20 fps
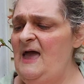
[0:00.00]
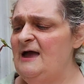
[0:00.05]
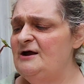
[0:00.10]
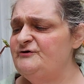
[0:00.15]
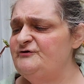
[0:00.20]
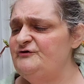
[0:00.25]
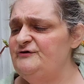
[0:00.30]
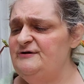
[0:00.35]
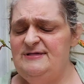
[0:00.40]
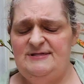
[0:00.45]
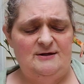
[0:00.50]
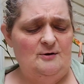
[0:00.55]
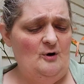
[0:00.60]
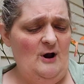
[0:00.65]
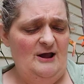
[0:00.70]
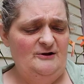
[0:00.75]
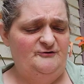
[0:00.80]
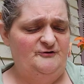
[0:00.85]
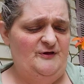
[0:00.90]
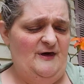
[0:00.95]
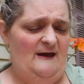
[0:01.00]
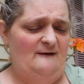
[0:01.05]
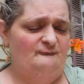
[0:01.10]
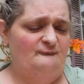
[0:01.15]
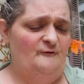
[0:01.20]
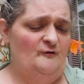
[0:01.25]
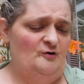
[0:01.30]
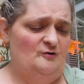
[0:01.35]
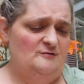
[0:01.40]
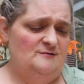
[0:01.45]
I actually scratch that
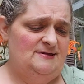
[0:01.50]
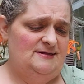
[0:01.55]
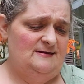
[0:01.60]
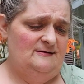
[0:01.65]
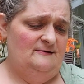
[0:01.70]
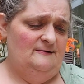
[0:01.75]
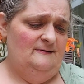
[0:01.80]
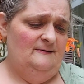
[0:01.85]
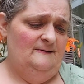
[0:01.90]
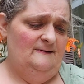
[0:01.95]
first.